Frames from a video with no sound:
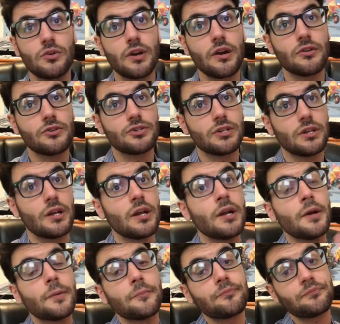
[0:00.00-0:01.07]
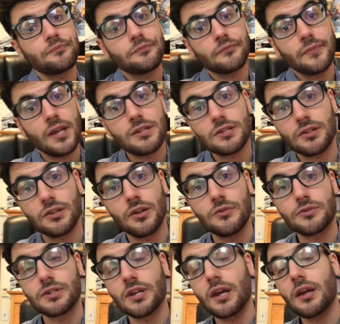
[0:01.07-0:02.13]
energy. That's a
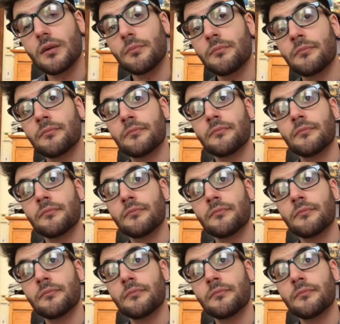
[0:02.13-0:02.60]
close game.